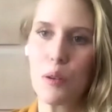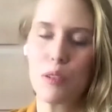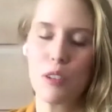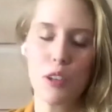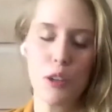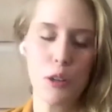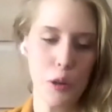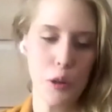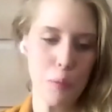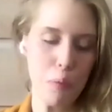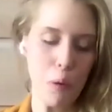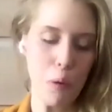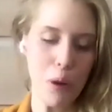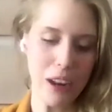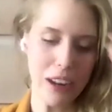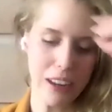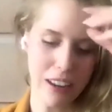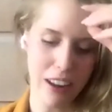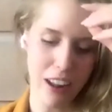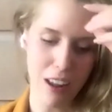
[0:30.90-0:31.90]
to your
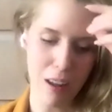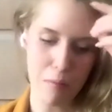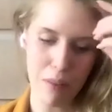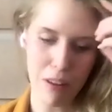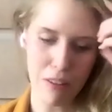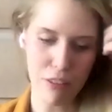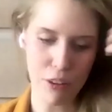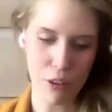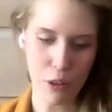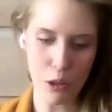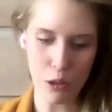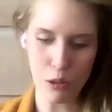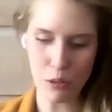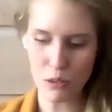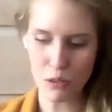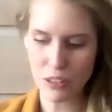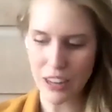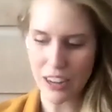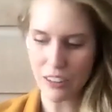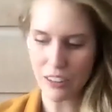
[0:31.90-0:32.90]
point, and for
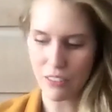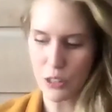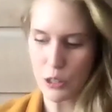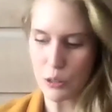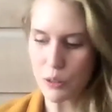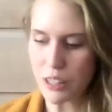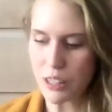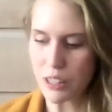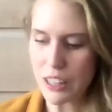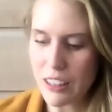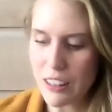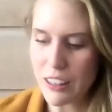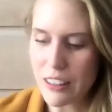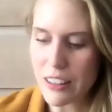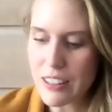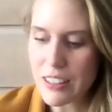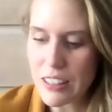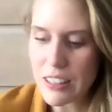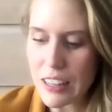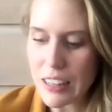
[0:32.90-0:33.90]
those kind of tuning in and
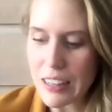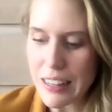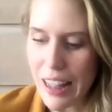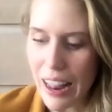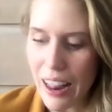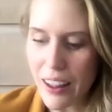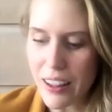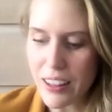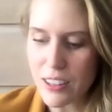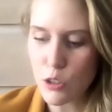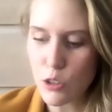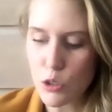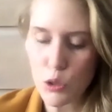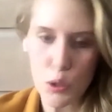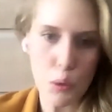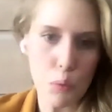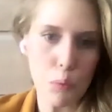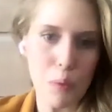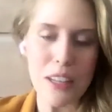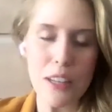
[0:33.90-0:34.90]
listening, yeah, it's
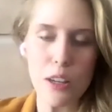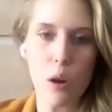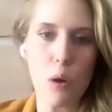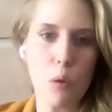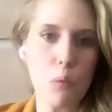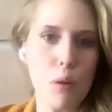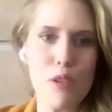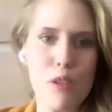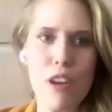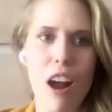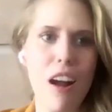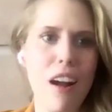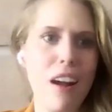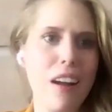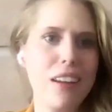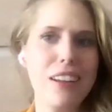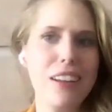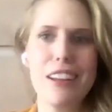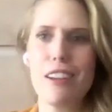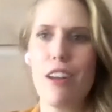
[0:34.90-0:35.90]
true. We're
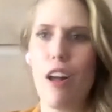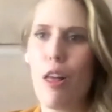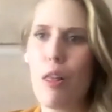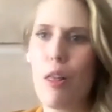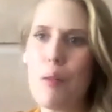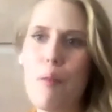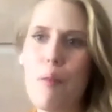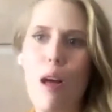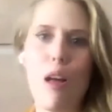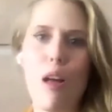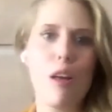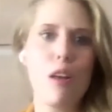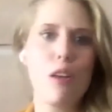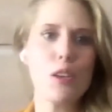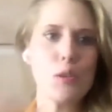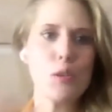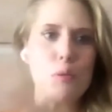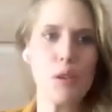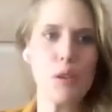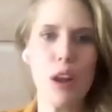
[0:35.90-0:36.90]
not in all the
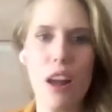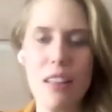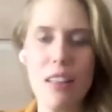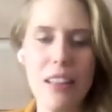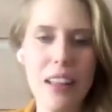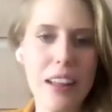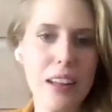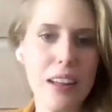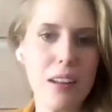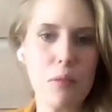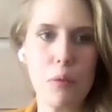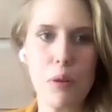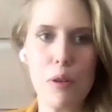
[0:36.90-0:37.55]
malls. We're not mass.